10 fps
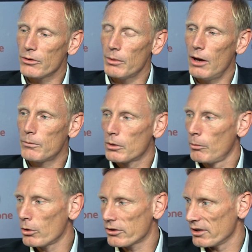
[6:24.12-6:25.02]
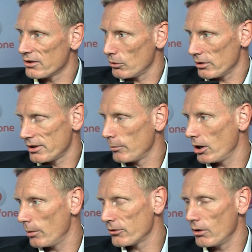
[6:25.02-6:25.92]
we have promoters in stores
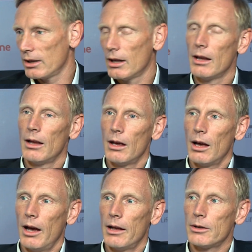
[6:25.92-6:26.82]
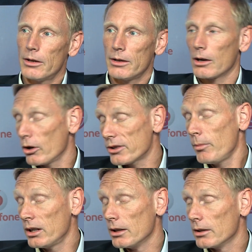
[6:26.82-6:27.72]
sometimes, right? And that, that costs
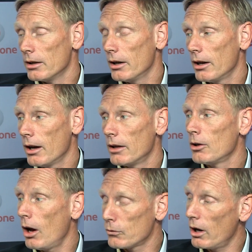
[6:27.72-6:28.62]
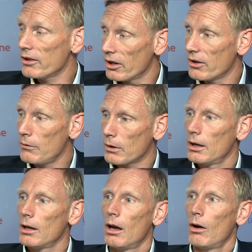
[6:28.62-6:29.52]
money, uh, and you have to ask yourself,
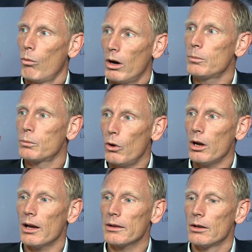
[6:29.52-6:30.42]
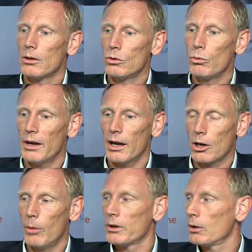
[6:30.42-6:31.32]
okay, what product do I
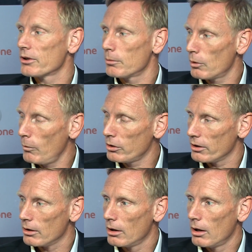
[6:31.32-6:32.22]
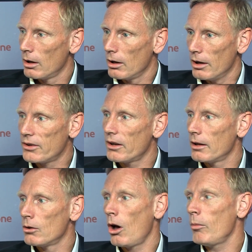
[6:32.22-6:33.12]
accompany with a promoter? Is it
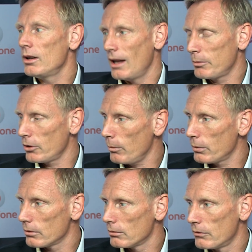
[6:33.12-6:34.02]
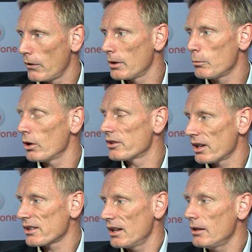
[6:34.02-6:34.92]
a normal laptop, 15.6
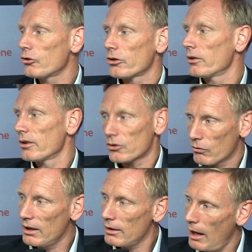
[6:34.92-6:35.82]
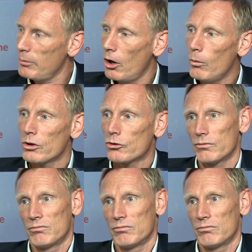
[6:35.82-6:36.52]
mm-hmm. inch screen laptop, which